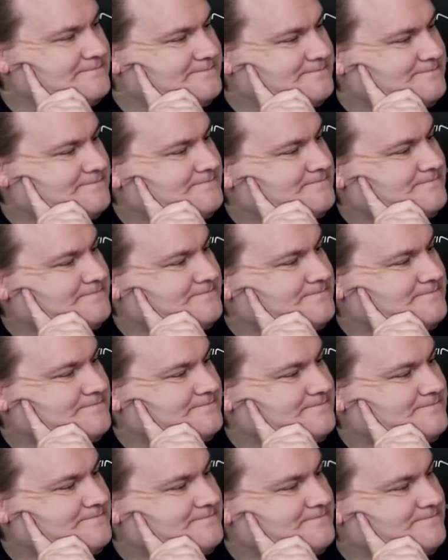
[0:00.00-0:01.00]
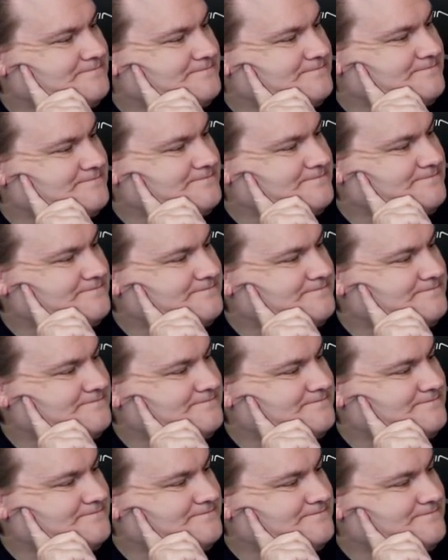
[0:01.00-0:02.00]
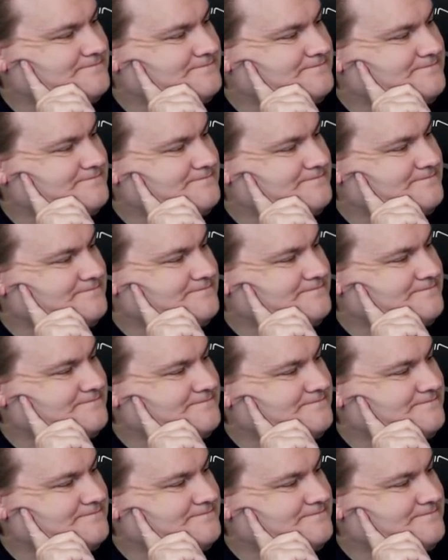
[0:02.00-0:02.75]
The person shown says nothing.